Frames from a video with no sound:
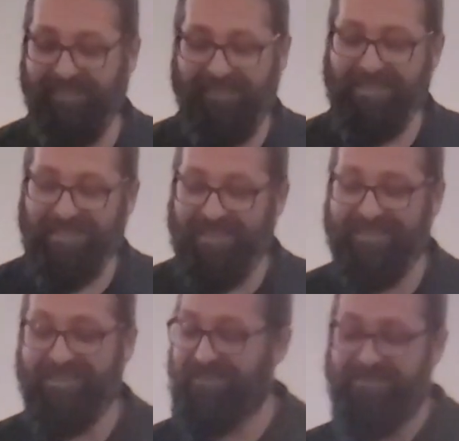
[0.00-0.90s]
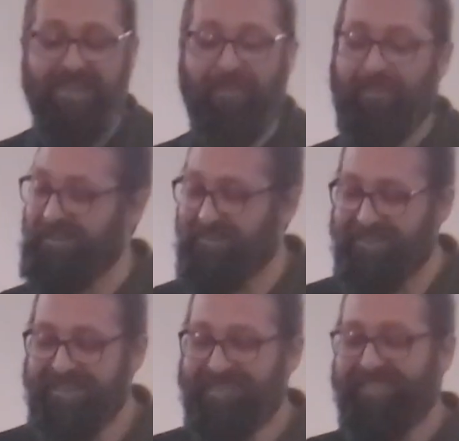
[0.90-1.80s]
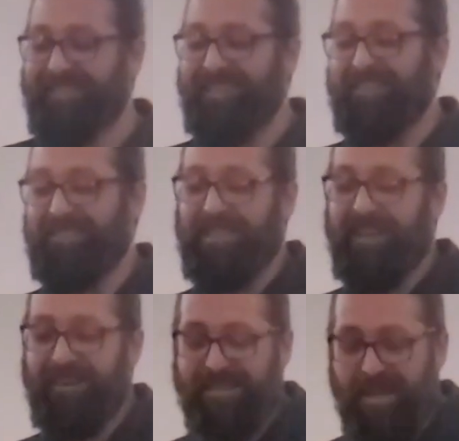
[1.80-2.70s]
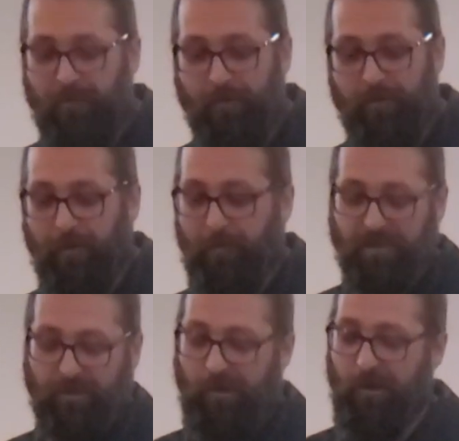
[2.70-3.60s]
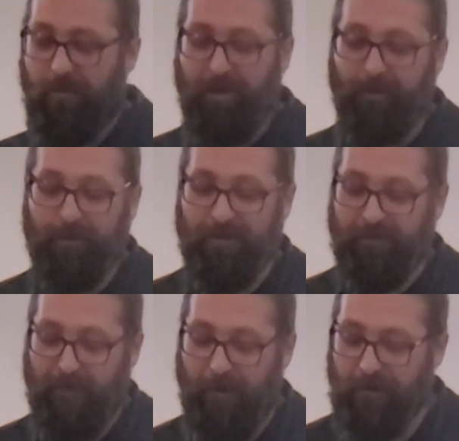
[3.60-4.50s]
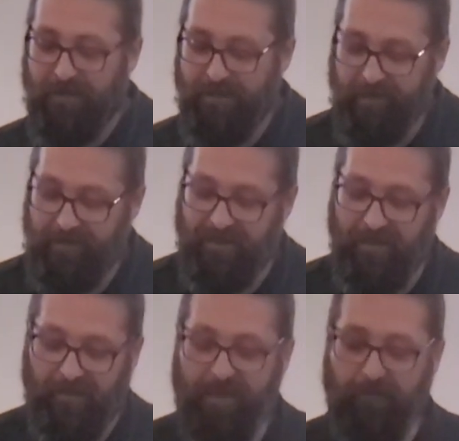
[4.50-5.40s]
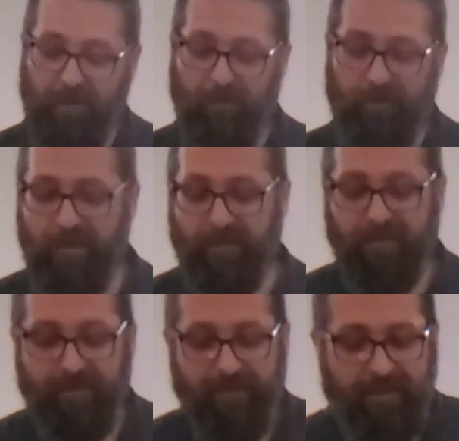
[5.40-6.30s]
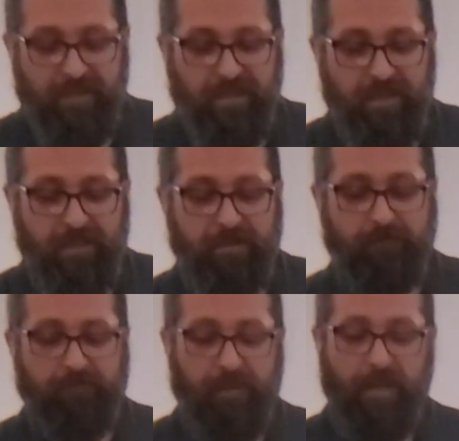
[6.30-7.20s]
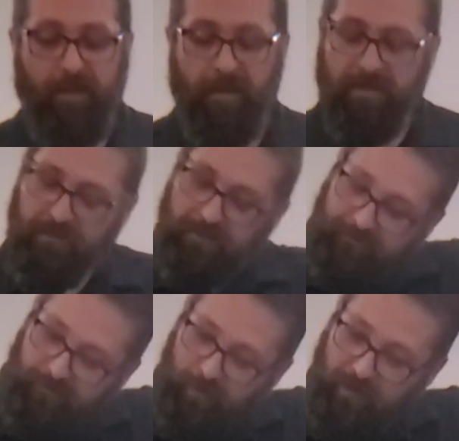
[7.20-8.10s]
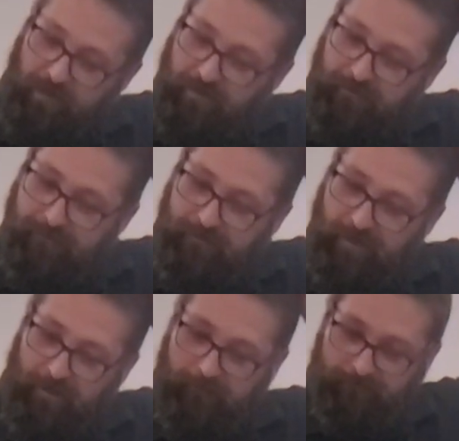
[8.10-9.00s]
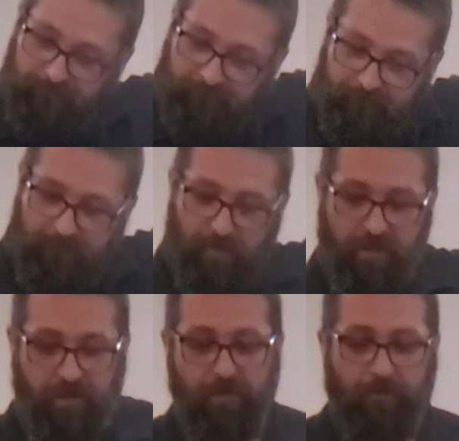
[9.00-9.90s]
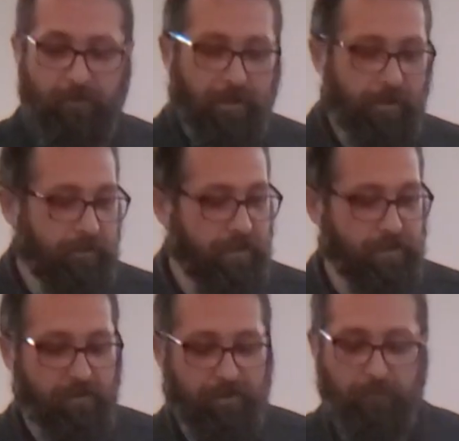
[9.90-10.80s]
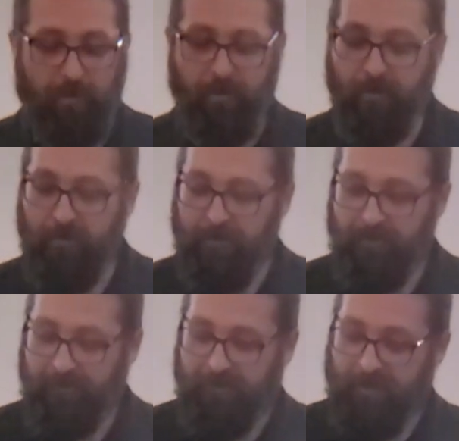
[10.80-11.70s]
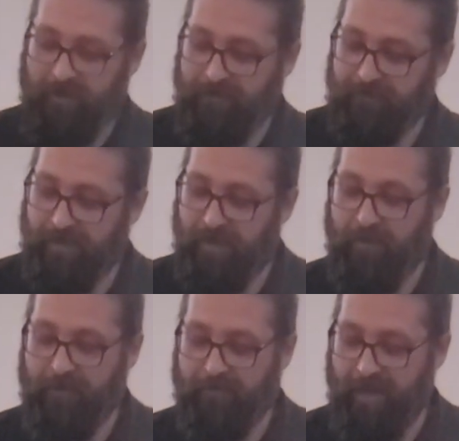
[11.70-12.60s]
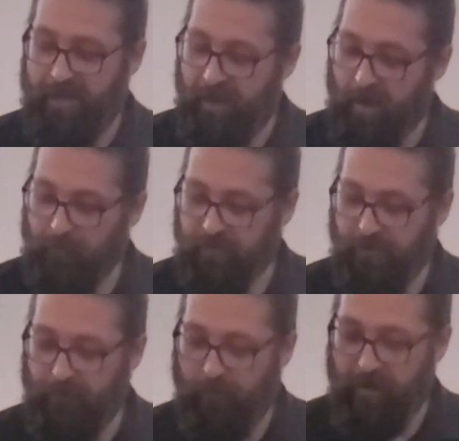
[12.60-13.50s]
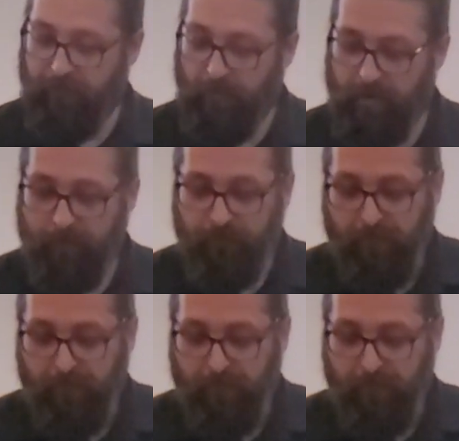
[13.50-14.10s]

nothing. You're sitting at a table with a bunch of lawmakers and Pharisees, the elite of the elite. He says, Hey guys, question. Um, Jesus over here, in case you're not familiar. Uh, not that any eye was turned away from him.